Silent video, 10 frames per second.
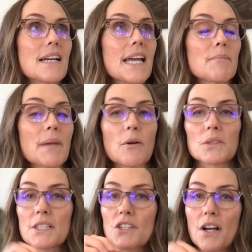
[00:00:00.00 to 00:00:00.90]
and my
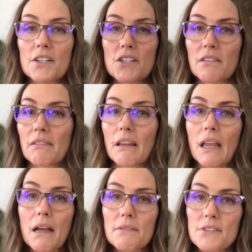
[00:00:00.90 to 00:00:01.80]
oldest daughter
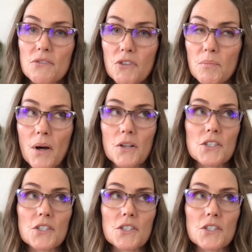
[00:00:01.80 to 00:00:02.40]
loves football,